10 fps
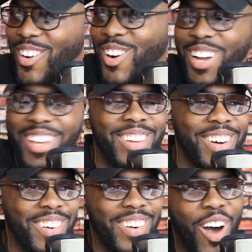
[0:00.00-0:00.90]
Or
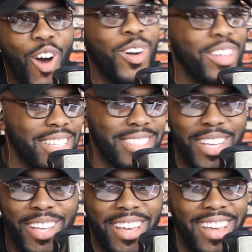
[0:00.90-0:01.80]
they
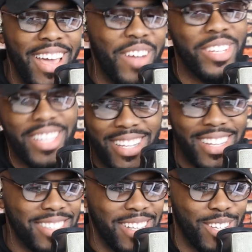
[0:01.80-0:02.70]
say everything
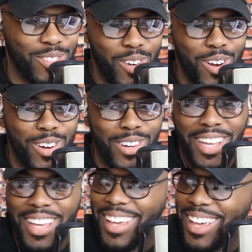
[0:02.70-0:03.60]
they say is wrong.
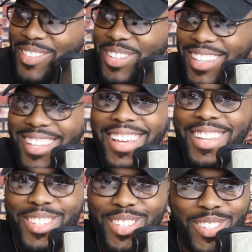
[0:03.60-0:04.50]
Everything
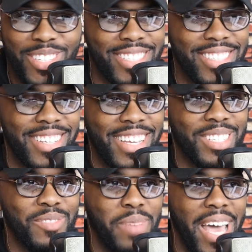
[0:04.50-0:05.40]
they do
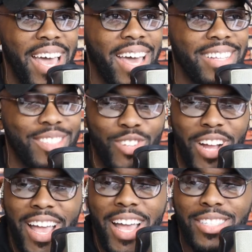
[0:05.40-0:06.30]
is bad and
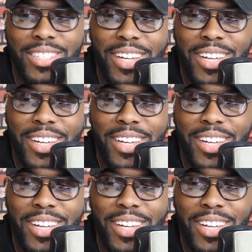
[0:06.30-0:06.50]
trash.